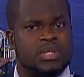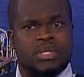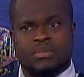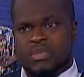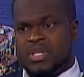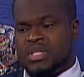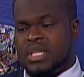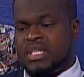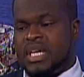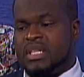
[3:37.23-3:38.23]
because at the
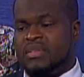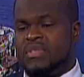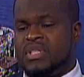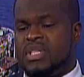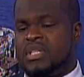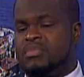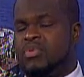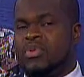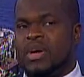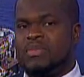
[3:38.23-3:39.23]
end of the day, the
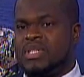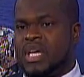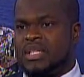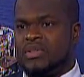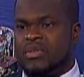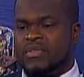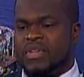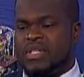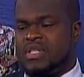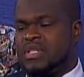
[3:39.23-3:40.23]
program started off
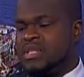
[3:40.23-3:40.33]
as